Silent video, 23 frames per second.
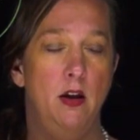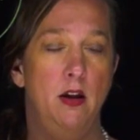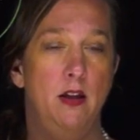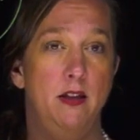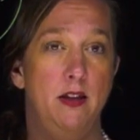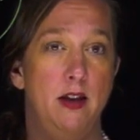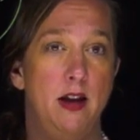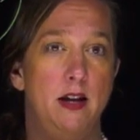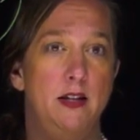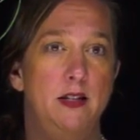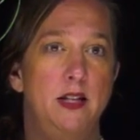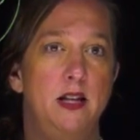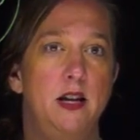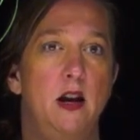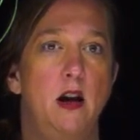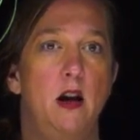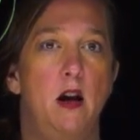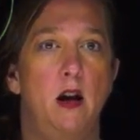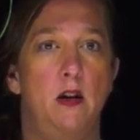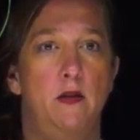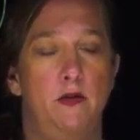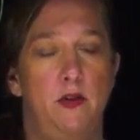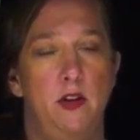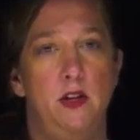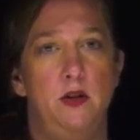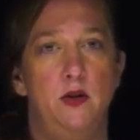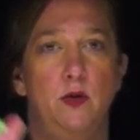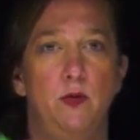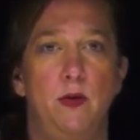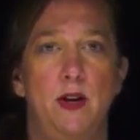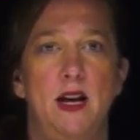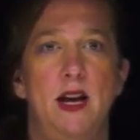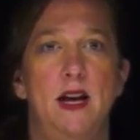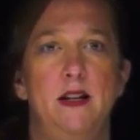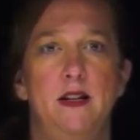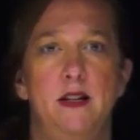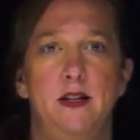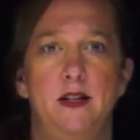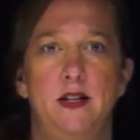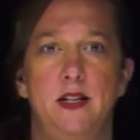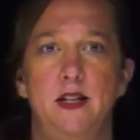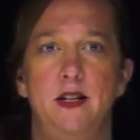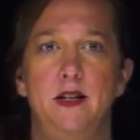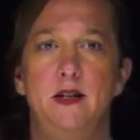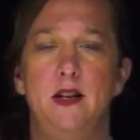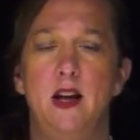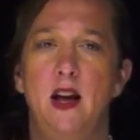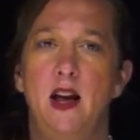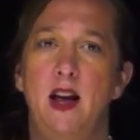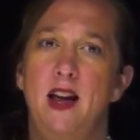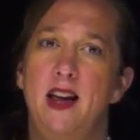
The idea of these three entities